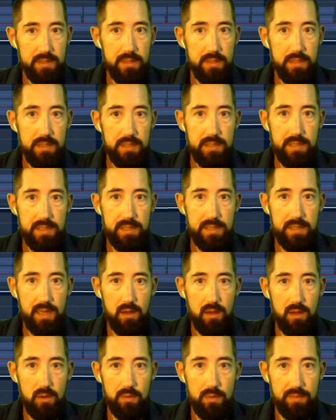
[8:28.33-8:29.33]
Now,
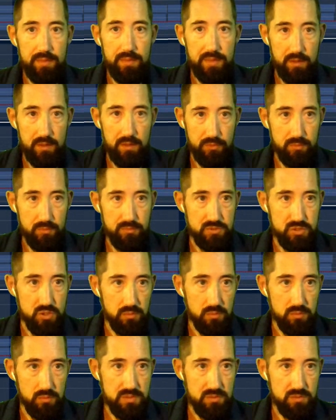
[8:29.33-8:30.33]
the other zones are
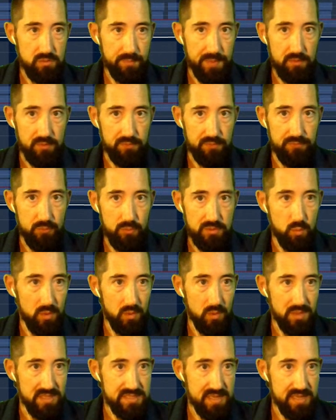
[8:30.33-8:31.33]
up here in the
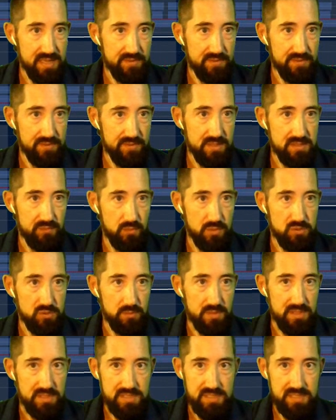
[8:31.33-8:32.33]
427s,
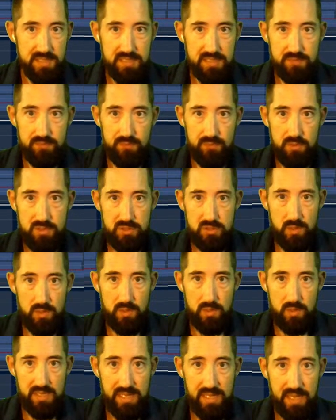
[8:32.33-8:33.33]
426,
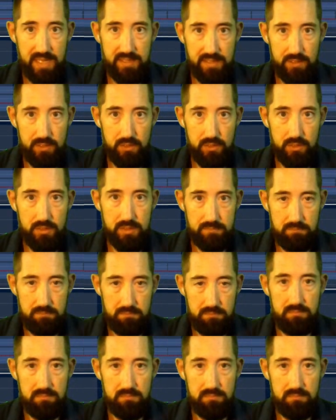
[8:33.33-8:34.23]
428. You can